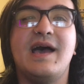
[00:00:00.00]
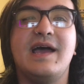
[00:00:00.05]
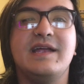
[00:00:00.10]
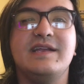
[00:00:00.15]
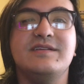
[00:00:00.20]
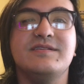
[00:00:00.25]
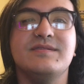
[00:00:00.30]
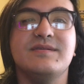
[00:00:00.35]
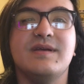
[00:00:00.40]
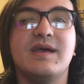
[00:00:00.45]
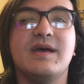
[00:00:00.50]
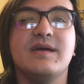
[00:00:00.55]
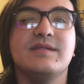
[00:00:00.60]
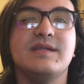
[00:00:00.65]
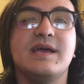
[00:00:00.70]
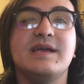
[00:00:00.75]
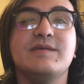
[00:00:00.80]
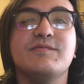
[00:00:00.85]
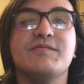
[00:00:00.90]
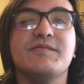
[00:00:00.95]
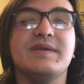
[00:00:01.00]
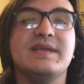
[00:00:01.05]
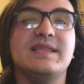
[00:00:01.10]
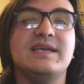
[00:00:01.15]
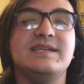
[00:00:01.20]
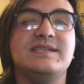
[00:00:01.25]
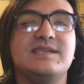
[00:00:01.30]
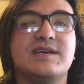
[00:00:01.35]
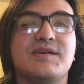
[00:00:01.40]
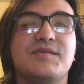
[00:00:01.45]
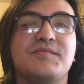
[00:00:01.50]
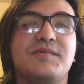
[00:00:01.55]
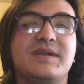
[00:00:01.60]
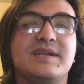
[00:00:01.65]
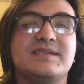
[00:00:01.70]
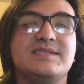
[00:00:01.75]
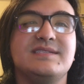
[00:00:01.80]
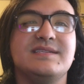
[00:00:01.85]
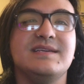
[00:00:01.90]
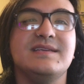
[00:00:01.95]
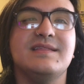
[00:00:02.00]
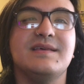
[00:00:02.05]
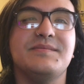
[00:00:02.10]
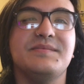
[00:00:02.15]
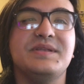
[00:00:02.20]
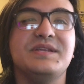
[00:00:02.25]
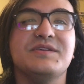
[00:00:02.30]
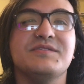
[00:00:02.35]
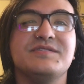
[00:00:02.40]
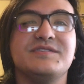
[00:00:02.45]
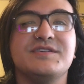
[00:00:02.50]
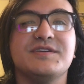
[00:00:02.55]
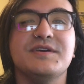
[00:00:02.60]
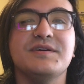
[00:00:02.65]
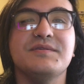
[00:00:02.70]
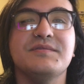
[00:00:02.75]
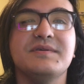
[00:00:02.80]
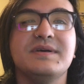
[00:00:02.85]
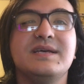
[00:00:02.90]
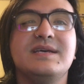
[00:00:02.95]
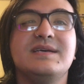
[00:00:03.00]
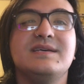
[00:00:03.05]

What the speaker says: I really don't want to see them in your show.